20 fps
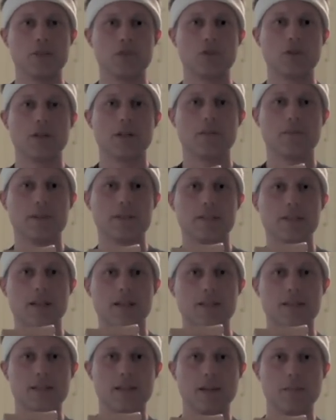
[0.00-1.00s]
Should give us
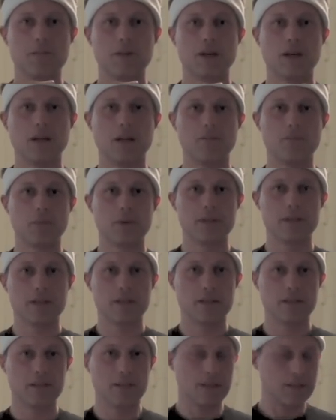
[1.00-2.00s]
that same kind of
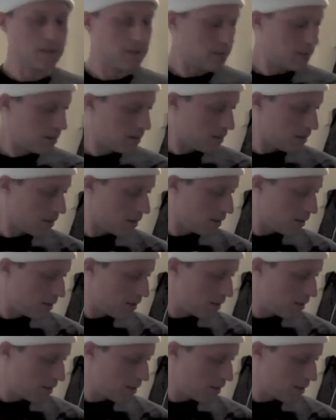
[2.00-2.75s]
resistance.